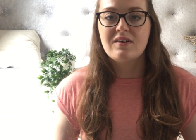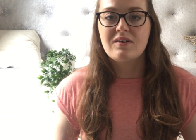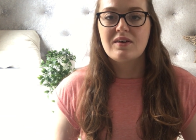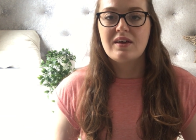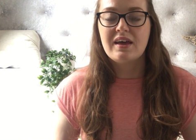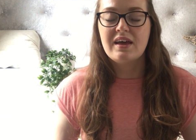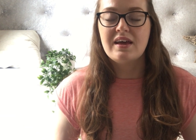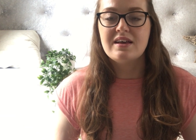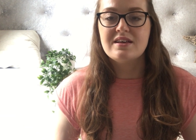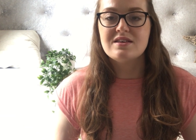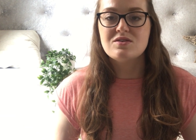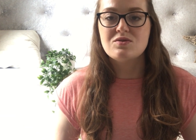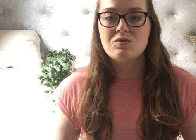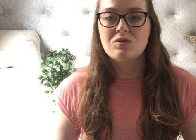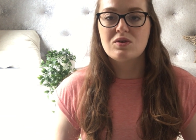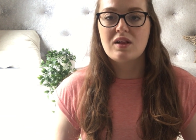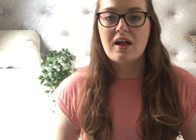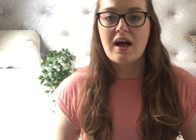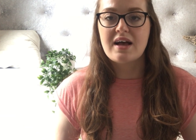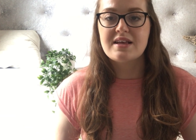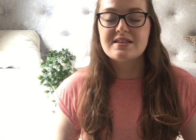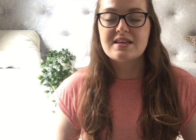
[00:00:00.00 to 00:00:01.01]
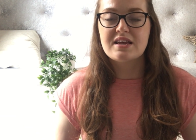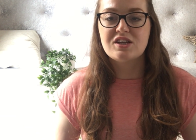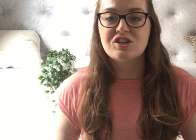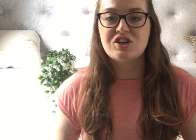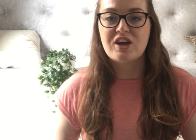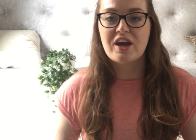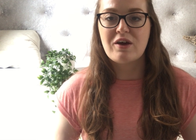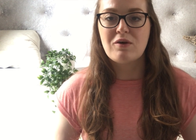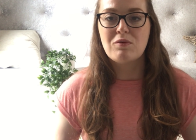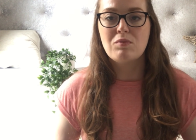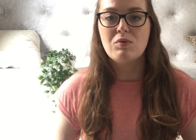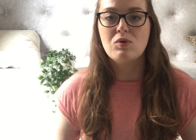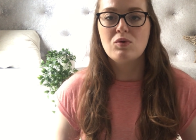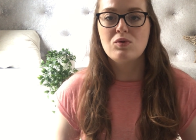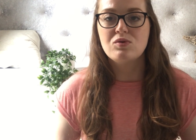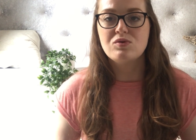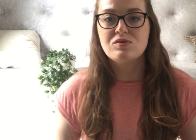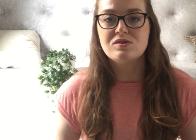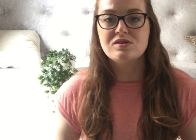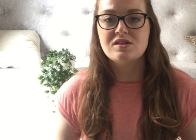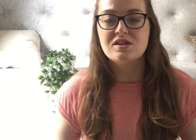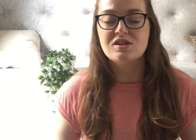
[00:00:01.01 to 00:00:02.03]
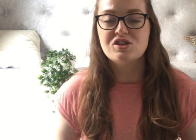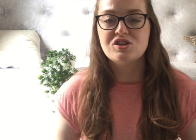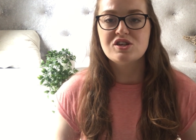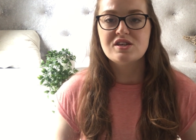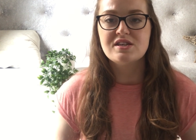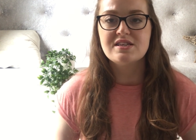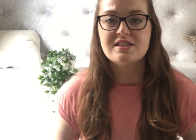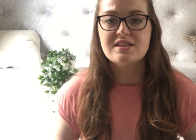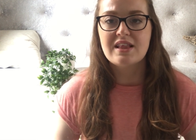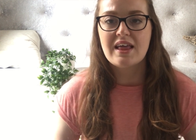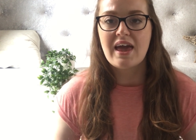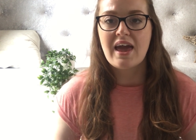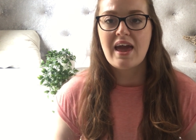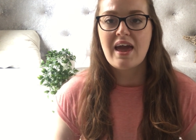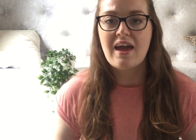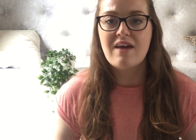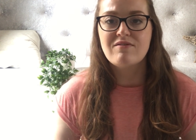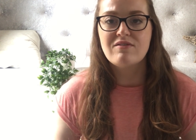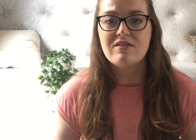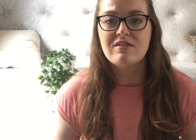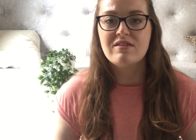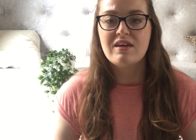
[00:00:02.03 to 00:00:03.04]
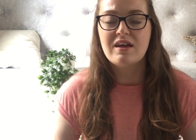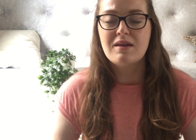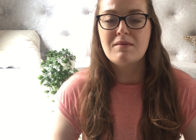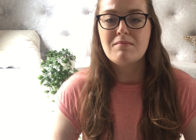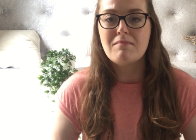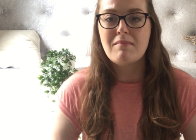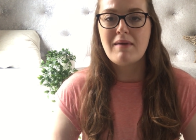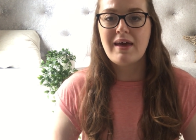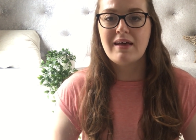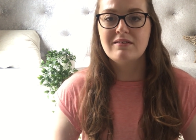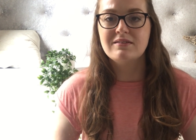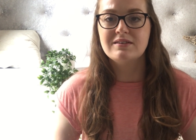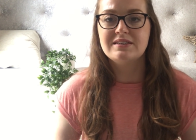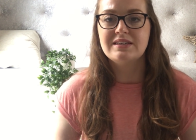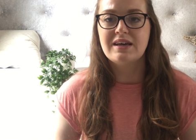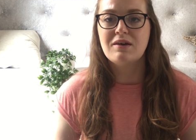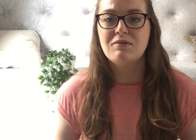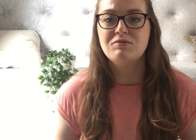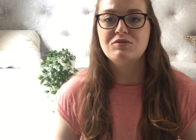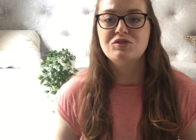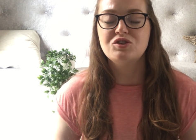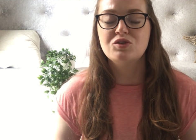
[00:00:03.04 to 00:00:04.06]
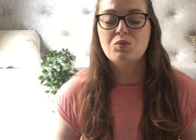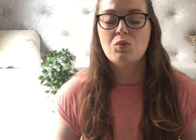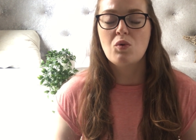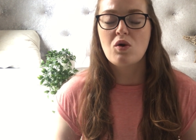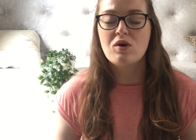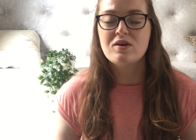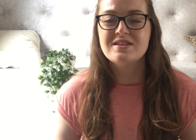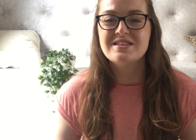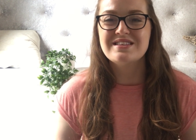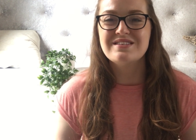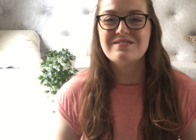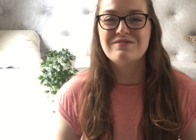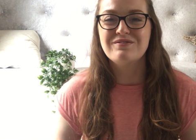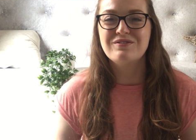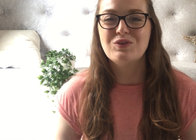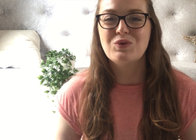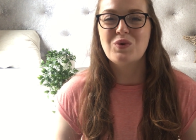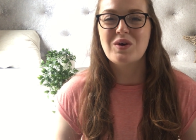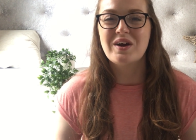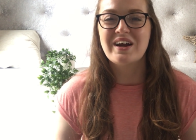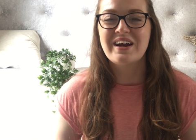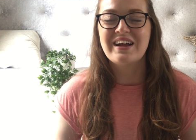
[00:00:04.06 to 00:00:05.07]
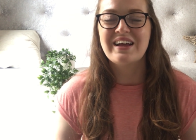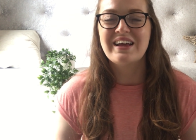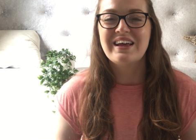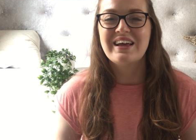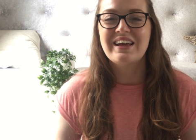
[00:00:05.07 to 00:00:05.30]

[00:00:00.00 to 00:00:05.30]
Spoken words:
Okay, so classic child pose, and just let everything melt down towards the floor.